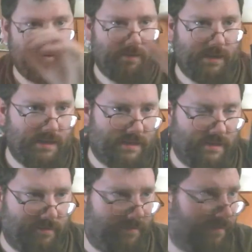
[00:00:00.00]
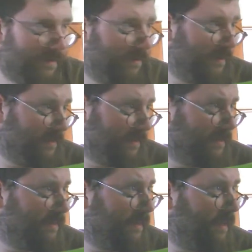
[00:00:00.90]
that's Nefarious'
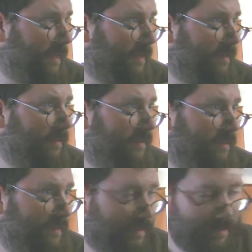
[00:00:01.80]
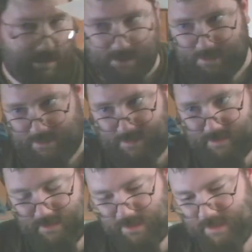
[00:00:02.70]
hand. Yes,
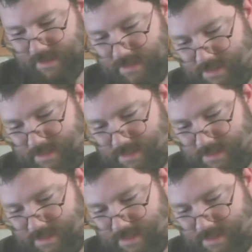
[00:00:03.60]
that's his